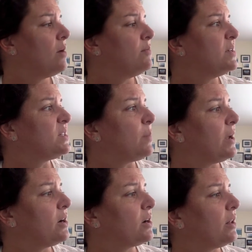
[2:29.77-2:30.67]
Miss
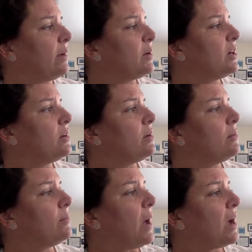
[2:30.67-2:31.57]
Spider clambered
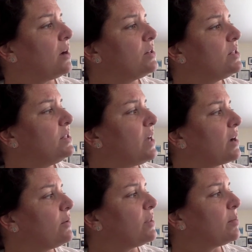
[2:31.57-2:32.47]
back onto the
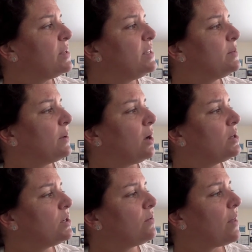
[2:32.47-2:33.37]
deck with a pleased but
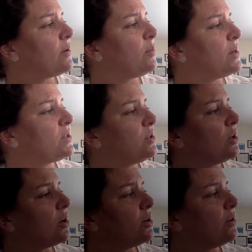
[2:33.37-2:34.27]
also rather puzzled
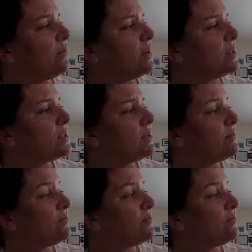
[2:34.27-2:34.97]
look on her face.